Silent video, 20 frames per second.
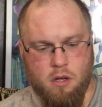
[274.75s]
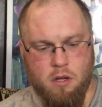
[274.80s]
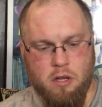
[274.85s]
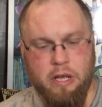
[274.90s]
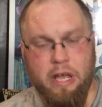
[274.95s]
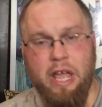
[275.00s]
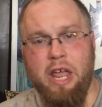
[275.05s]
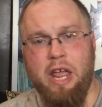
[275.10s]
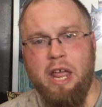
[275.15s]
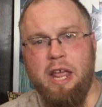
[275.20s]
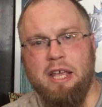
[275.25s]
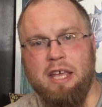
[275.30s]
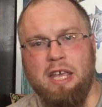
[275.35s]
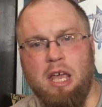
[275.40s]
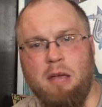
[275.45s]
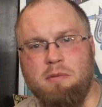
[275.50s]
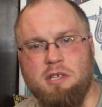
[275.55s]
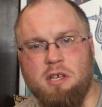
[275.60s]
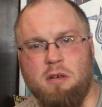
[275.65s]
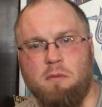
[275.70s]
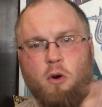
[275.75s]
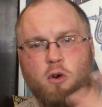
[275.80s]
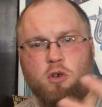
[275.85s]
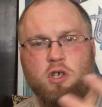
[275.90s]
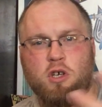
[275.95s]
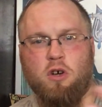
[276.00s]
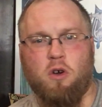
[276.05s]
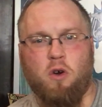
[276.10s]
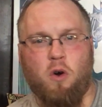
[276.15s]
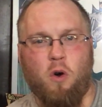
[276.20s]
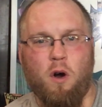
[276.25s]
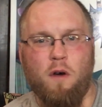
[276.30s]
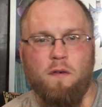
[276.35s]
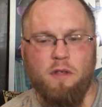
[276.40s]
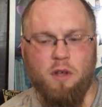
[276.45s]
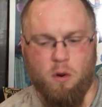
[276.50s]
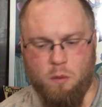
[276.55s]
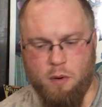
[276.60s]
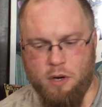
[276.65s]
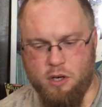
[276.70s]
It keeps the emotional core of
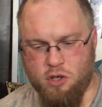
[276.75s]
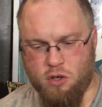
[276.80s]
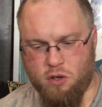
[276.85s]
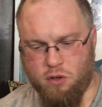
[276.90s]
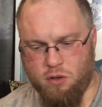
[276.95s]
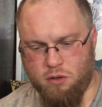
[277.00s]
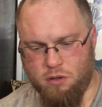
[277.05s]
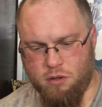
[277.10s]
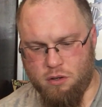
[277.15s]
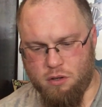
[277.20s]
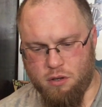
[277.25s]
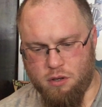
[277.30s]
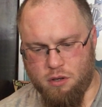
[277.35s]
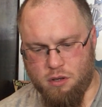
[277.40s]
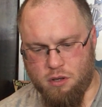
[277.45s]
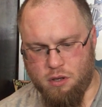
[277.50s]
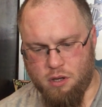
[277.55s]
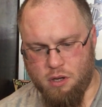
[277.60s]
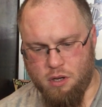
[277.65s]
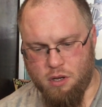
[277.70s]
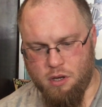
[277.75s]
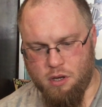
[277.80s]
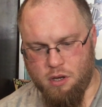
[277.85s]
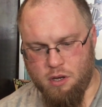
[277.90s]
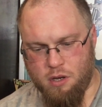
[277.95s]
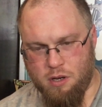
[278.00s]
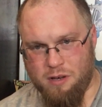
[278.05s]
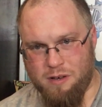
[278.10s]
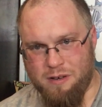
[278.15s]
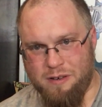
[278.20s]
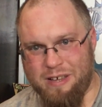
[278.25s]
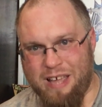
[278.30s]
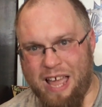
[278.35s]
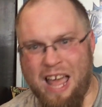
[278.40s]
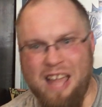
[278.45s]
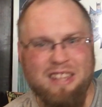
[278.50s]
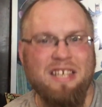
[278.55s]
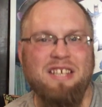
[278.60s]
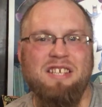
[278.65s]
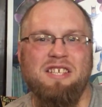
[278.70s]
the original,
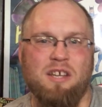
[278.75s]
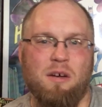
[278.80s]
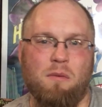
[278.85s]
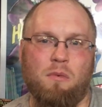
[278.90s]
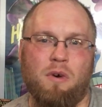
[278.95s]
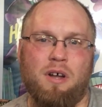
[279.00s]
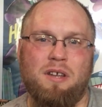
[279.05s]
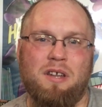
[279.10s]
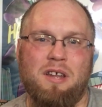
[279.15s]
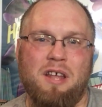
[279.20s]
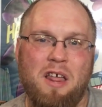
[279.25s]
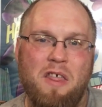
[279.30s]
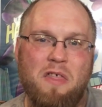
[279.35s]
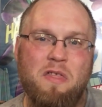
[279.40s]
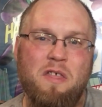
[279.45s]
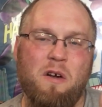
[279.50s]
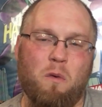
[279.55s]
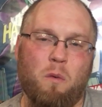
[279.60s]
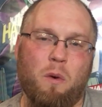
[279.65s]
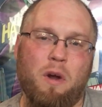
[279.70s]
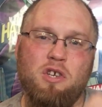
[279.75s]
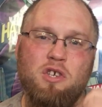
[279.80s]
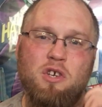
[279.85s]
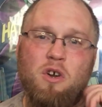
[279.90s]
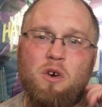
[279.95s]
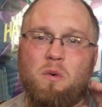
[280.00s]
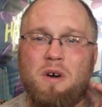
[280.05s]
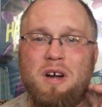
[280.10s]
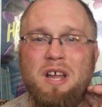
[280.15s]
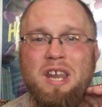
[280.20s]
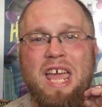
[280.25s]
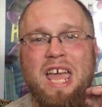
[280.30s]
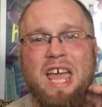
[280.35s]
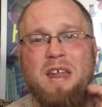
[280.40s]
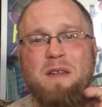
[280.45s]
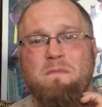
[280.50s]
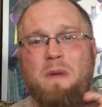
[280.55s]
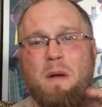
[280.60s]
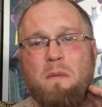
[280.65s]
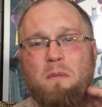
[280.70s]
at least somewhat. The original one
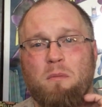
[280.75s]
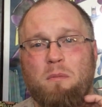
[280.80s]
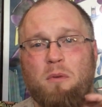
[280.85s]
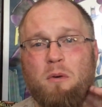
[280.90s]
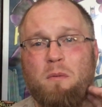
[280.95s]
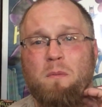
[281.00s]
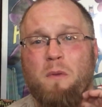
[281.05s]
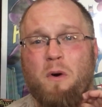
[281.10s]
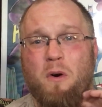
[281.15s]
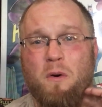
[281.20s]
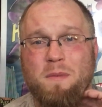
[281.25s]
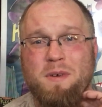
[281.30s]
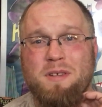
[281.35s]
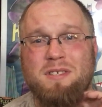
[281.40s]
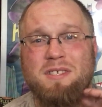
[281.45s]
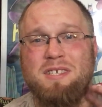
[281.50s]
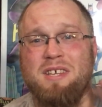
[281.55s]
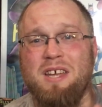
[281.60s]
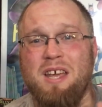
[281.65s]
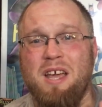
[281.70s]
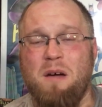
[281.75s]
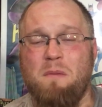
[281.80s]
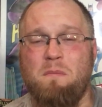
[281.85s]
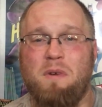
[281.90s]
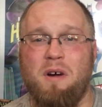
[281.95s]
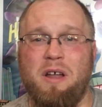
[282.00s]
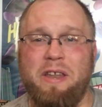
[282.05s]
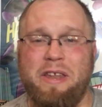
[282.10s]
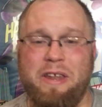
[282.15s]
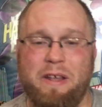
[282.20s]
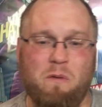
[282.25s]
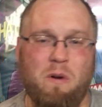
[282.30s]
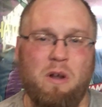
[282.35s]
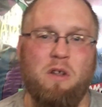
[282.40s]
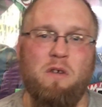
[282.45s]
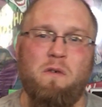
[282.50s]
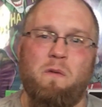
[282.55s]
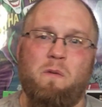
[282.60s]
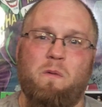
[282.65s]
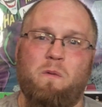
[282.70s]
had memorable moments, but when
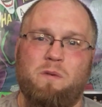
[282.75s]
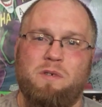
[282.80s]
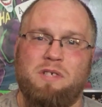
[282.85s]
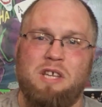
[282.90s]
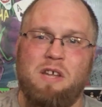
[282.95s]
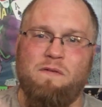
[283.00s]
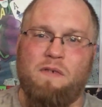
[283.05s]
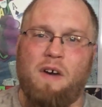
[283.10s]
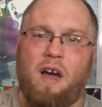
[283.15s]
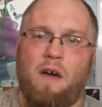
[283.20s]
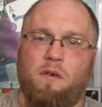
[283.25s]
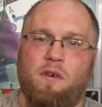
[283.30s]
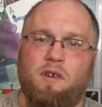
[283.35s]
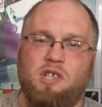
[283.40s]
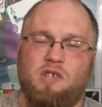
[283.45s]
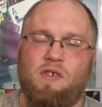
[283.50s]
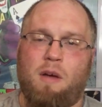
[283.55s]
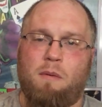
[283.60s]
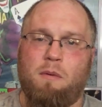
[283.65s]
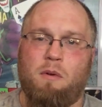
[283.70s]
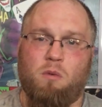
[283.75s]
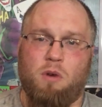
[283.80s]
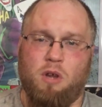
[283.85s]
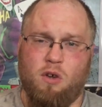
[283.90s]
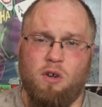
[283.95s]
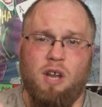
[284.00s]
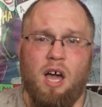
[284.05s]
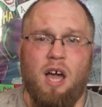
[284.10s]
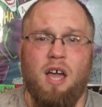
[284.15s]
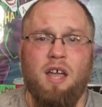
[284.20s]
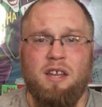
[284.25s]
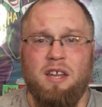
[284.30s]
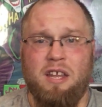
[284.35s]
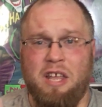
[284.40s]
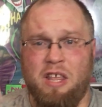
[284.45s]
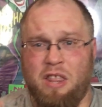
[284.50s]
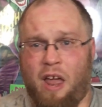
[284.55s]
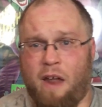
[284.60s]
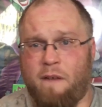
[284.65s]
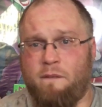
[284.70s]
you see Fievel and his family reunite
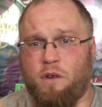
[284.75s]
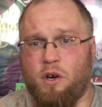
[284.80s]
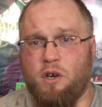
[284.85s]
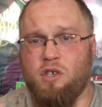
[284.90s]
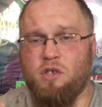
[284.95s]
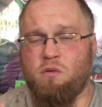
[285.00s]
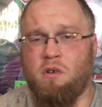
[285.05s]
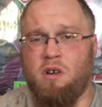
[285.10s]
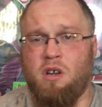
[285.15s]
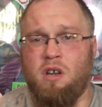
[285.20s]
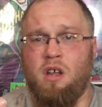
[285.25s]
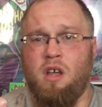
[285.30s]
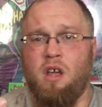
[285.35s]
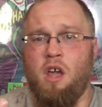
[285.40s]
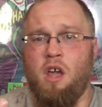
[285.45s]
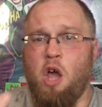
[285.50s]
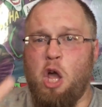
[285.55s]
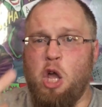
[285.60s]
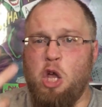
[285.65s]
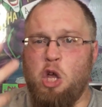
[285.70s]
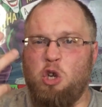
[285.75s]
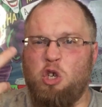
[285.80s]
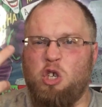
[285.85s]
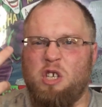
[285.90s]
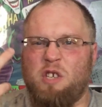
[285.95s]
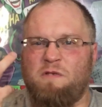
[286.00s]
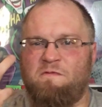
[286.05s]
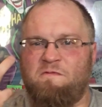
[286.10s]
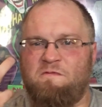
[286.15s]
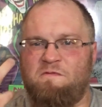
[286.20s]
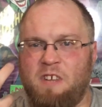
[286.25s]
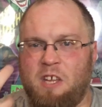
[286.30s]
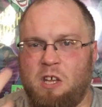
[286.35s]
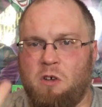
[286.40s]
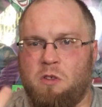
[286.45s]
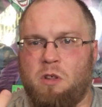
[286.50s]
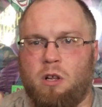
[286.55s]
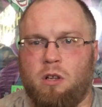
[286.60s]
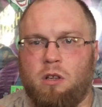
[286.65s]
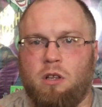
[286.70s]
in that first one, you just
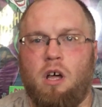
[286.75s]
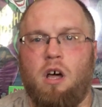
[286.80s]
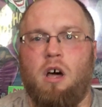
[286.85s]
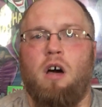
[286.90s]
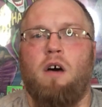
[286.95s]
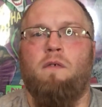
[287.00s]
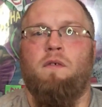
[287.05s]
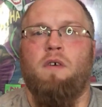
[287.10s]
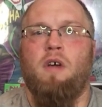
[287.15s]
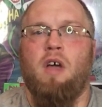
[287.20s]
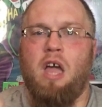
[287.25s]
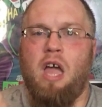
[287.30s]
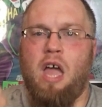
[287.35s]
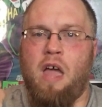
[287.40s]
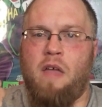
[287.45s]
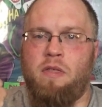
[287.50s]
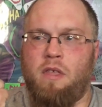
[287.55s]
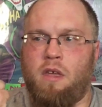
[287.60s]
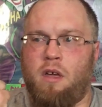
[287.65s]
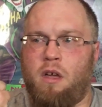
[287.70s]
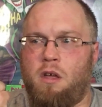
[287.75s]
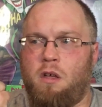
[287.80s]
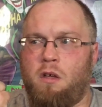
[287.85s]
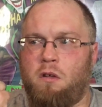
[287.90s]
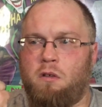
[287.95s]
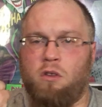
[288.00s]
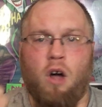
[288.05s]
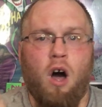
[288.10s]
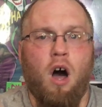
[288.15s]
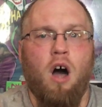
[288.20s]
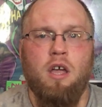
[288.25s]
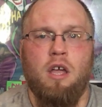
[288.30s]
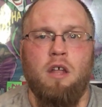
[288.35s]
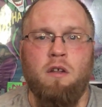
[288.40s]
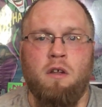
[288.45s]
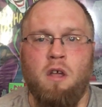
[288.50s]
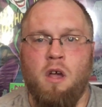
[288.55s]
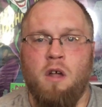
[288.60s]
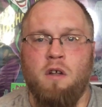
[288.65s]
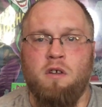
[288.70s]
feel the love and the
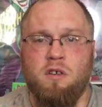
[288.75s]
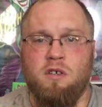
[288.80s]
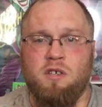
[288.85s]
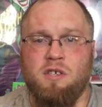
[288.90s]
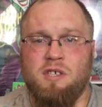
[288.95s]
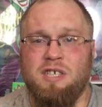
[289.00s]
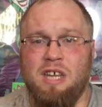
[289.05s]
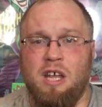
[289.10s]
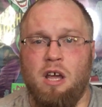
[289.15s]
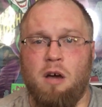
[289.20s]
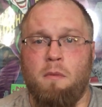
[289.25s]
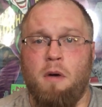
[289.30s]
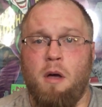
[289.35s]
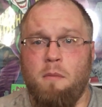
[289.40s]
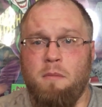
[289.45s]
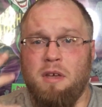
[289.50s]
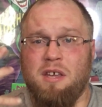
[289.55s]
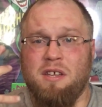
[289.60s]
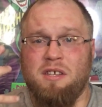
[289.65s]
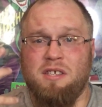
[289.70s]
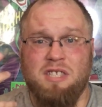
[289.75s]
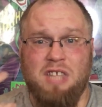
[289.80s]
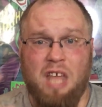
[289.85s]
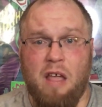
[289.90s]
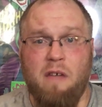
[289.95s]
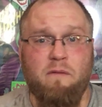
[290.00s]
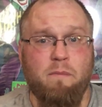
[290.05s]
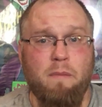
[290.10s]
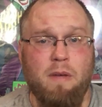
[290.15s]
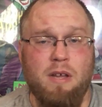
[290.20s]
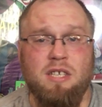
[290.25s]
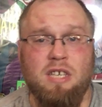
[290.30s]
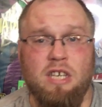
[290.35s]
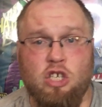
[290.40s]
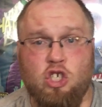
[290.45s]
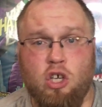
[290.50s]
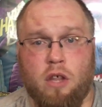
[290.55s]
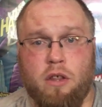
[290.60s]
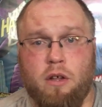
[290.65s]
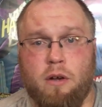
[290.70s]
longing to see them because they've missed
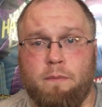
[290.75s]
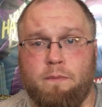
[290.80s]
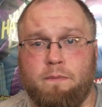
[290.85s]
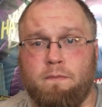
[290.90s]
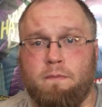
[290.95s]
each other.